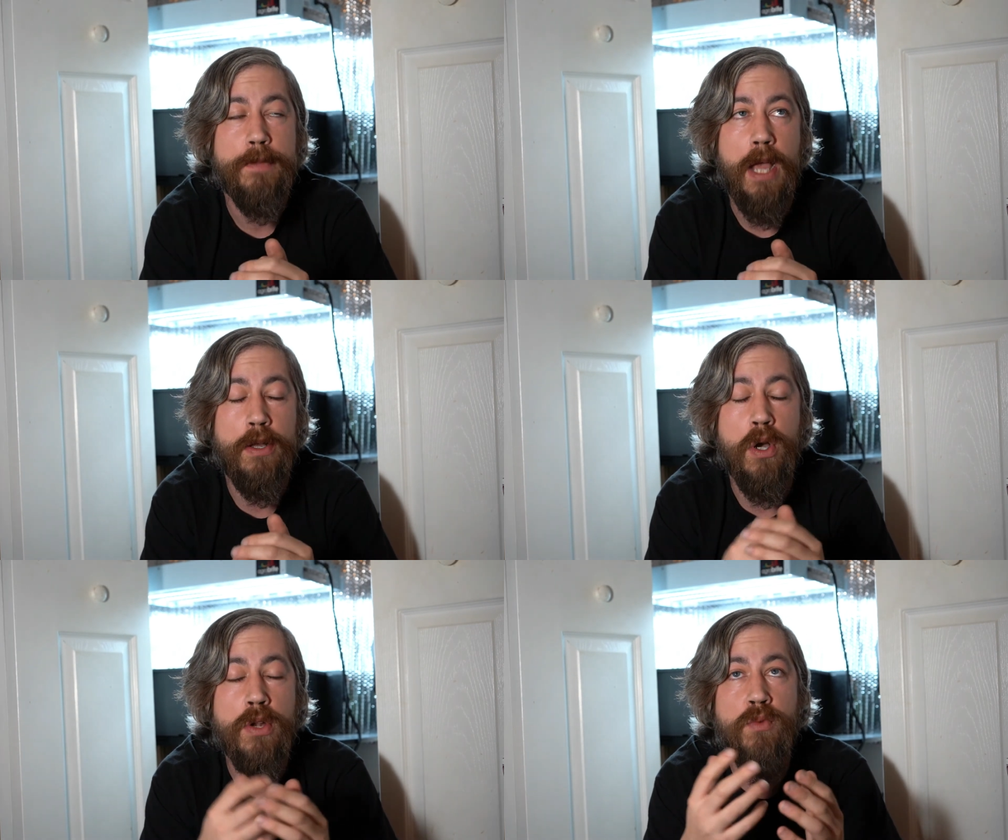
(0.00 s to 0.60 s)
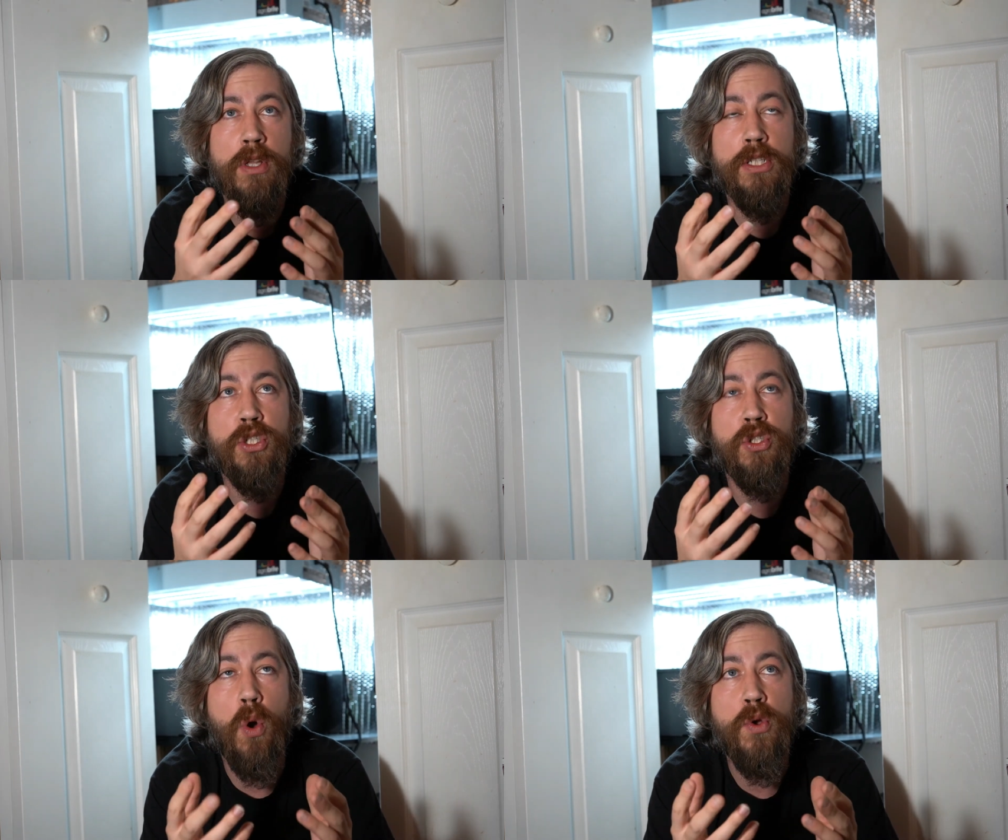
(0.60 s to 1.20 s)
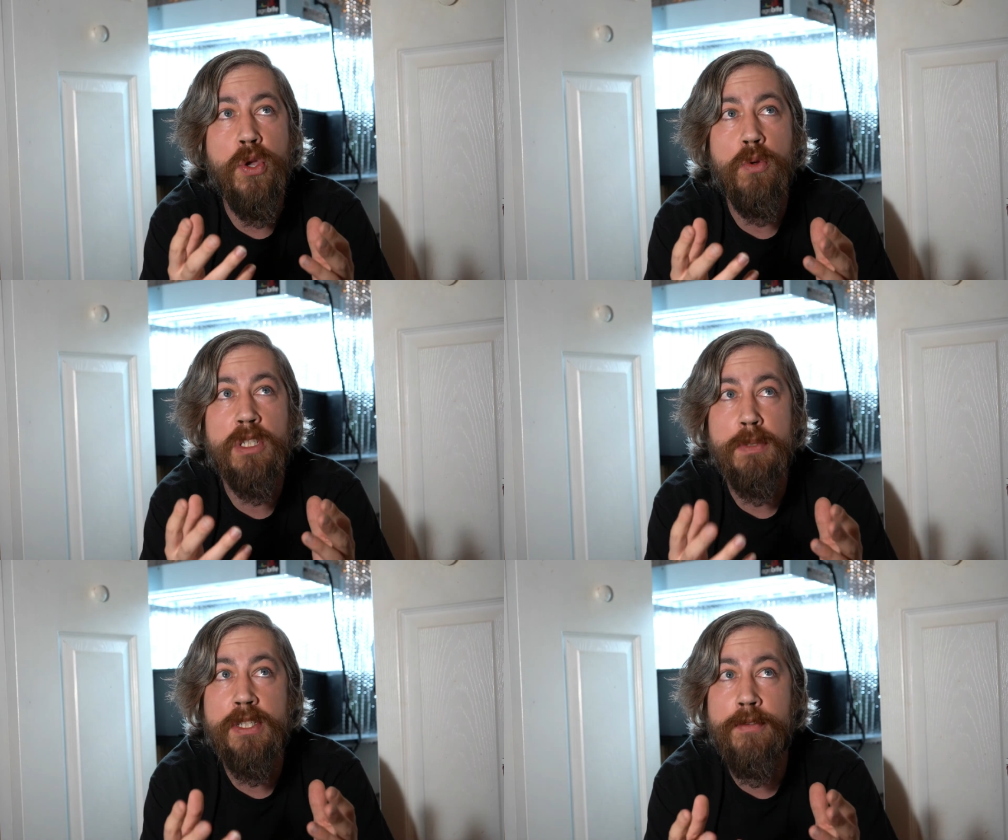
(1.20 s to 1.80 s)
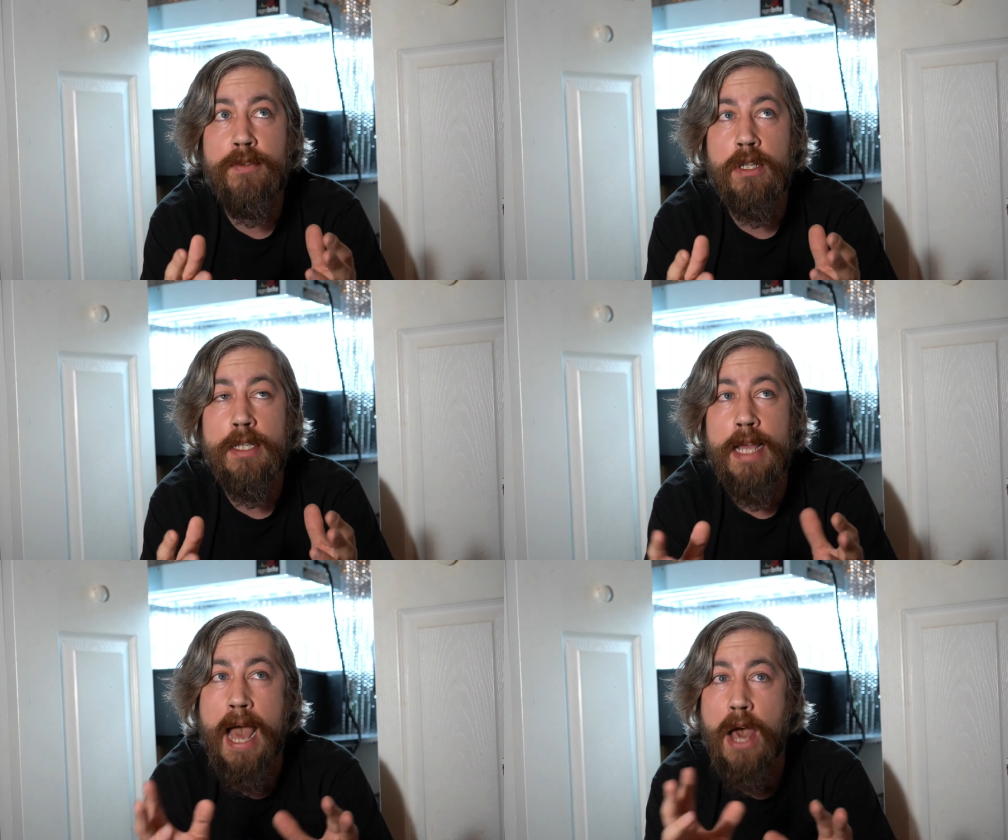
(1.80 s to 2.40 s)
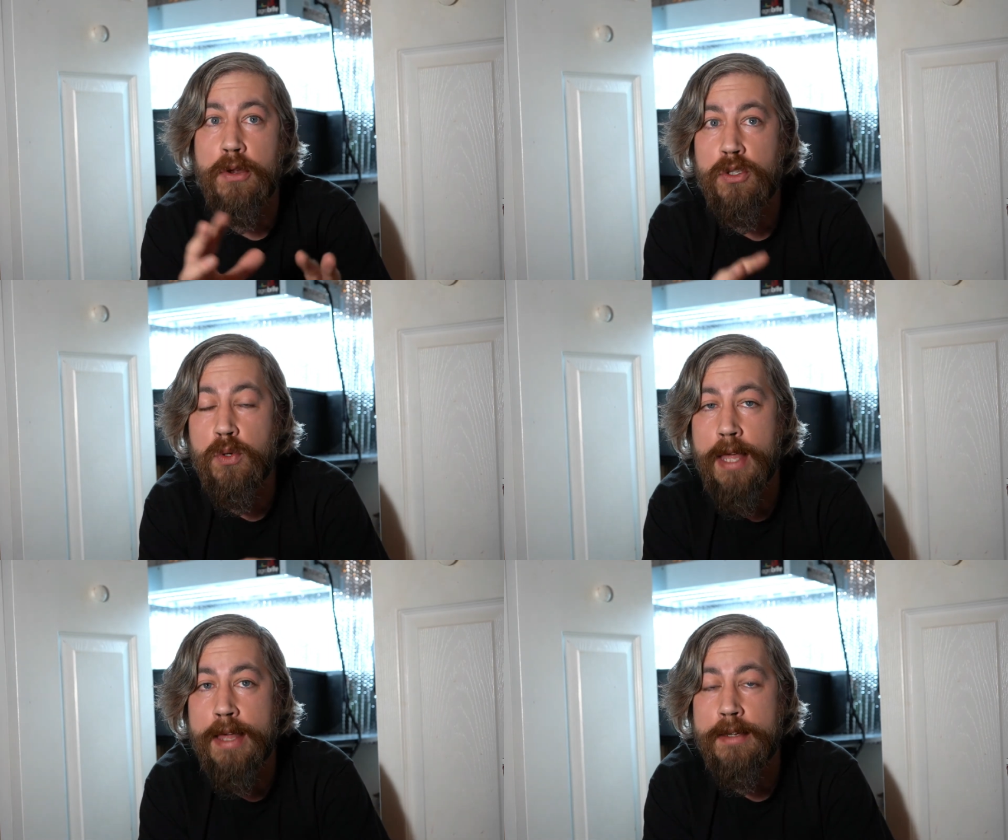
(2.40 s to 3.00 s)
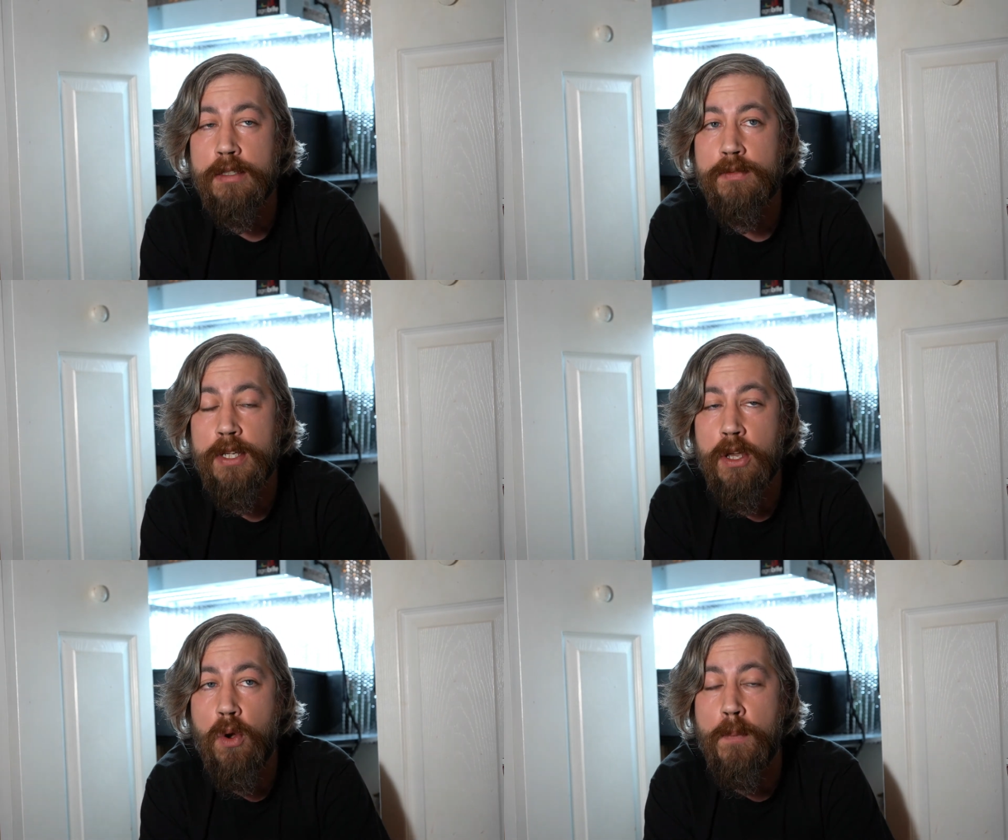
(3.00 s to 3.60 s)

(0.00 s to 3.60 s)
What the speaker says: I couldn't really show you specifically how to do that in this video,